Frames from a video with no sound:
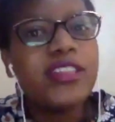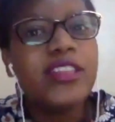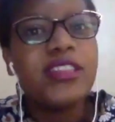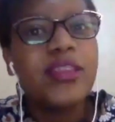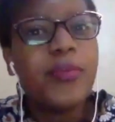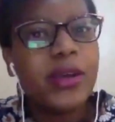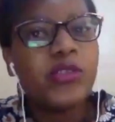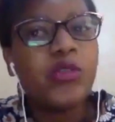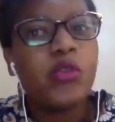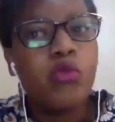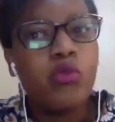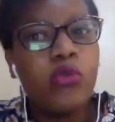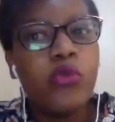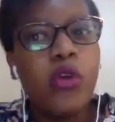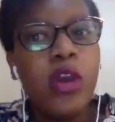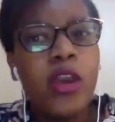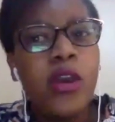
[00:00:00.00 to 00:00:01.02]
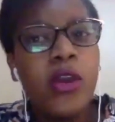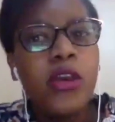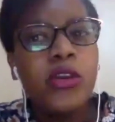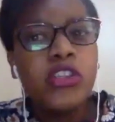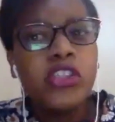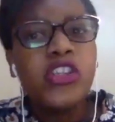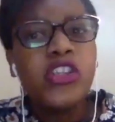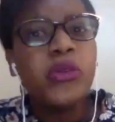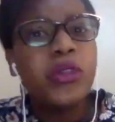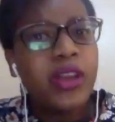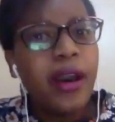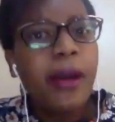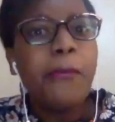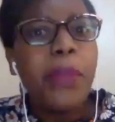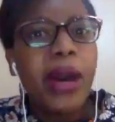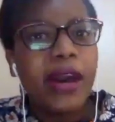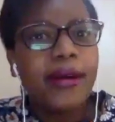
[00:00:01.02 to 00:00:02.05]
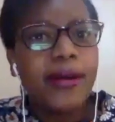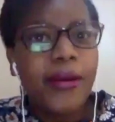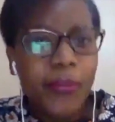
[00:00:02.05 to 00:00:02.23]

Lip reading: is the person who she'll come back.